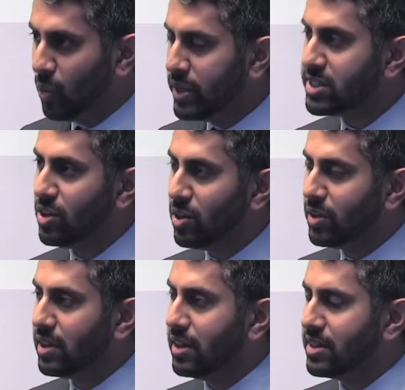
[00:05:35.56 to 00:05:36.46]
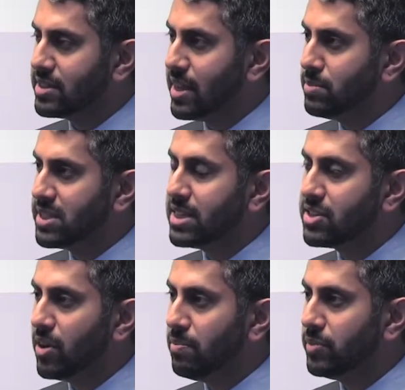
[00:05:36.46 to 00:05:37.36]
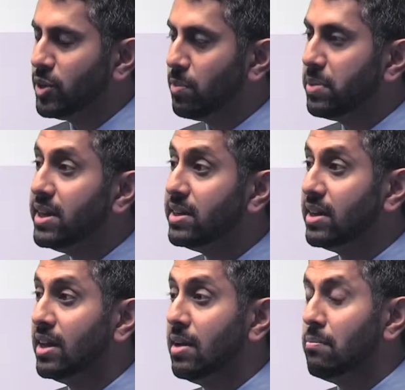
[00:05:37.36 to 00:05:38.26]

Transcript: we saw some sense from European